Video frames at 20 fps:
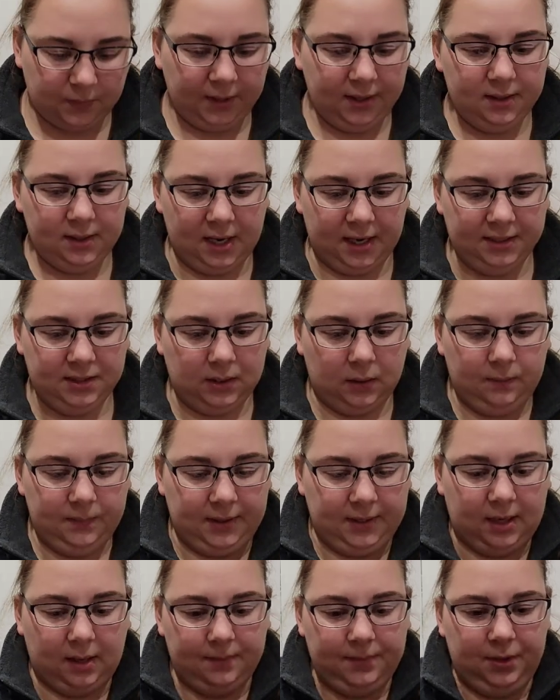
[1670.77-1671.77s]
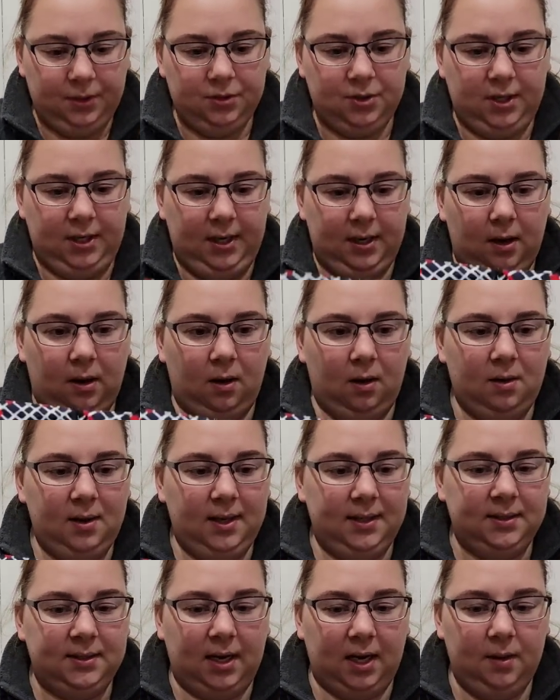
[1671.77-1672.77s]
brand I don't pick up usually at all.
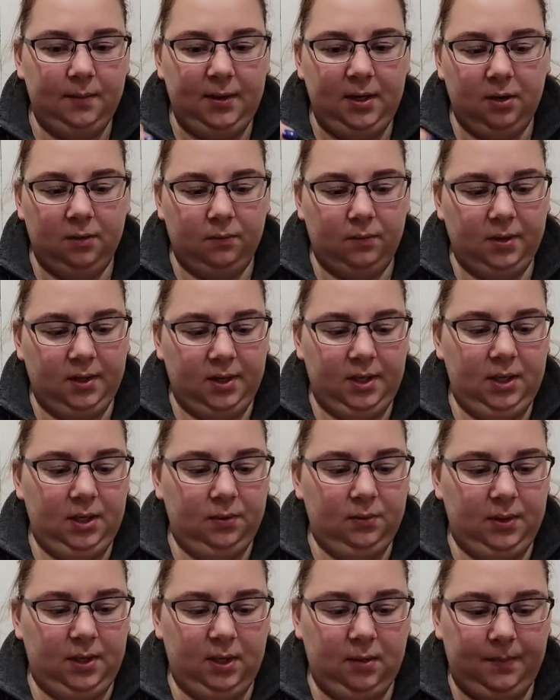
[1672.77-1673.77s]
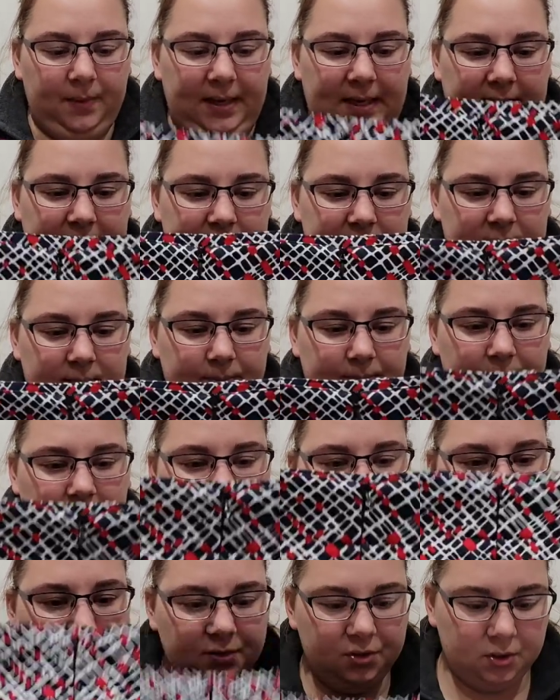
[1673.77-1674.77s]
It's got to be a really unique piece, but
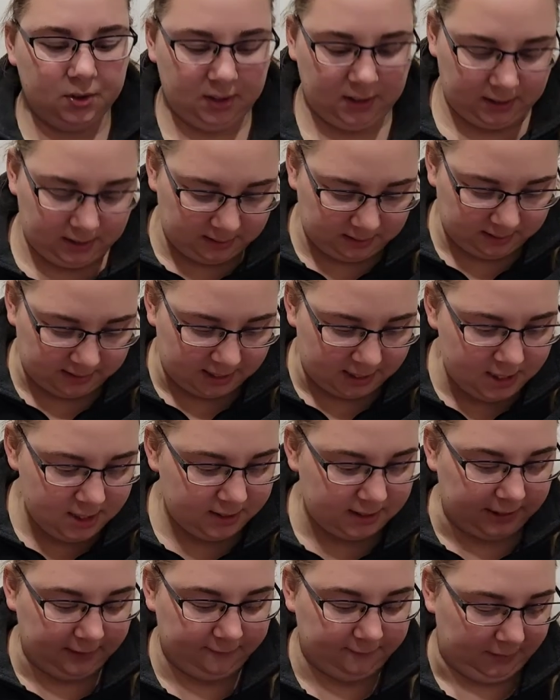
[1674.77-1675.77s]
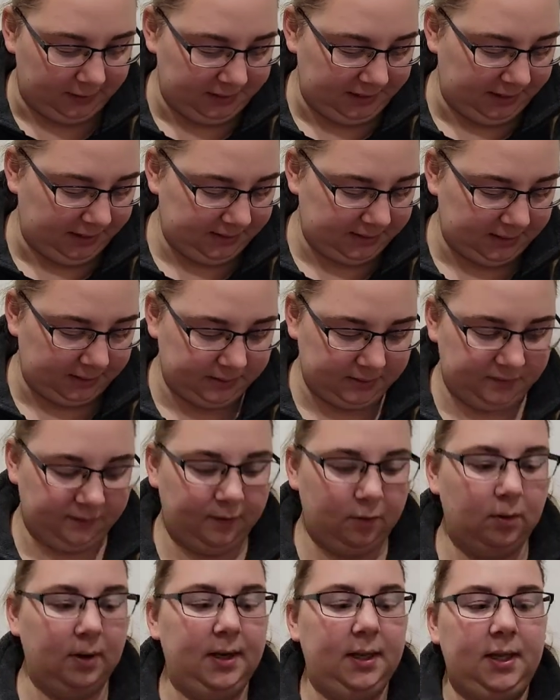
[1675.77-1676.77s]
usually anything funky sells
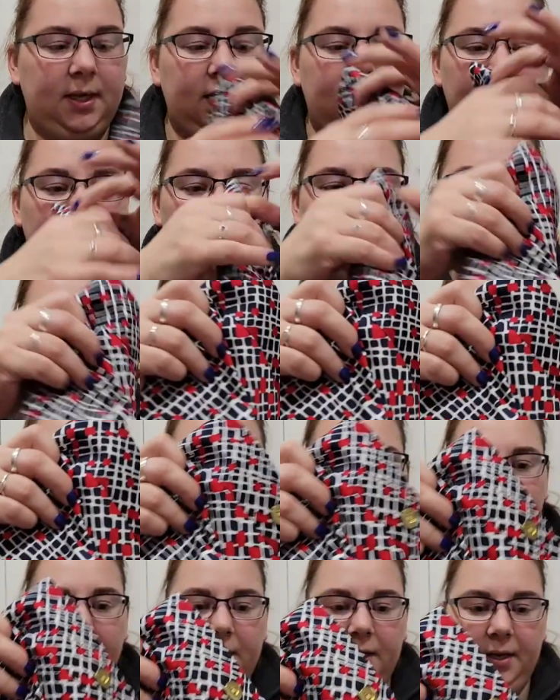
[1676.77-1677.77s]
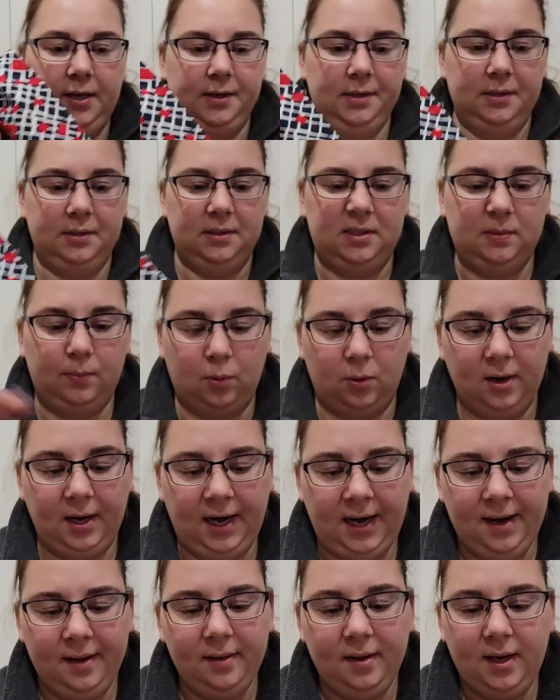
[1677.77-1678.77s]
quickly. The brand is Sport
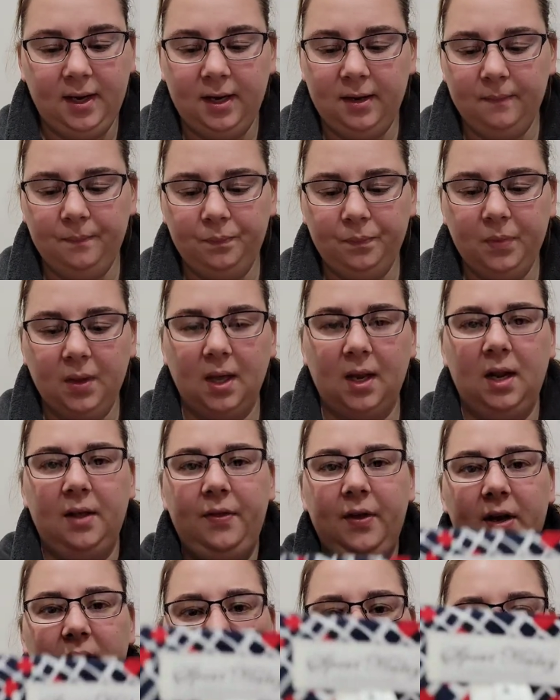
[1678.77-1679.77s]
Haley. And I think